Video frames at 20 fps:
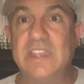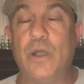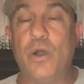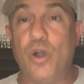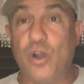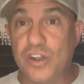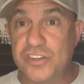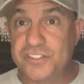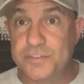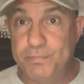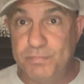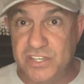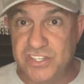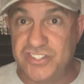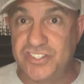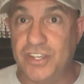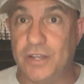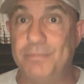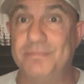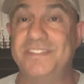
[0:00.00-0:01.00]

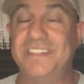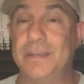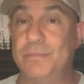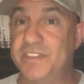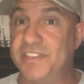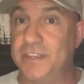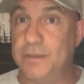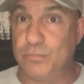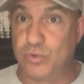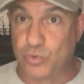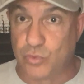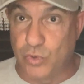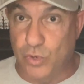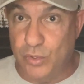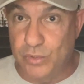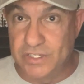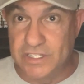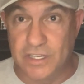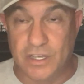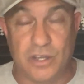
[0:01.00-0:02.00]
Archbishop Timothy
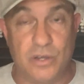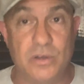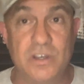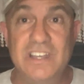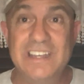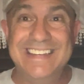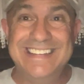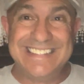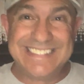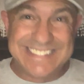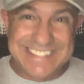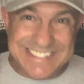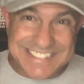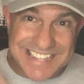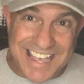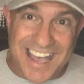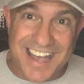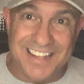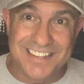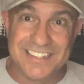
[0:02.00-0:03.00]
Bergoglio,
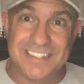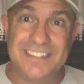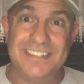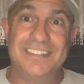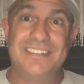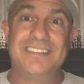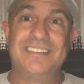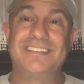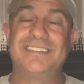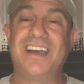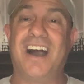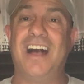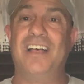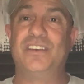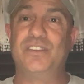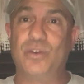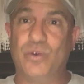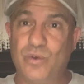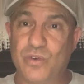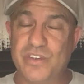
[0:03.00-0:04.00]
solid,
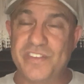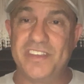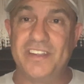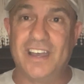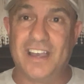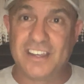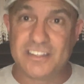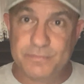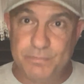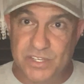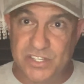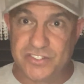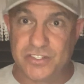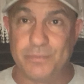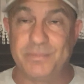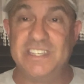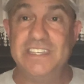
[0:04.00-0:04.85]
solid Orthodox bishop.